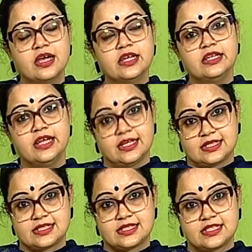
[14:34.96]

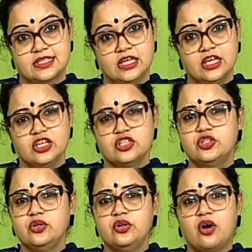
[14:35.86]
Next,
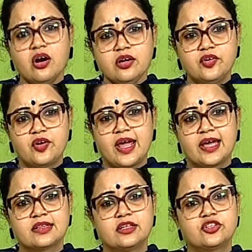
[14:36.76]
do not
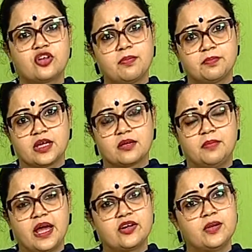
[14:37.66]
drag the topic
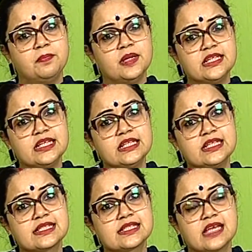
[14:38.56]
by repeating the
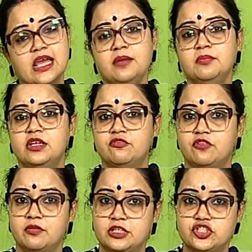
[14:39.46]
same
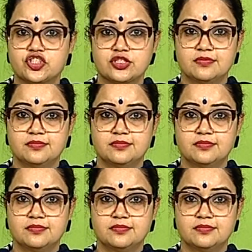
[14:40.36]
information.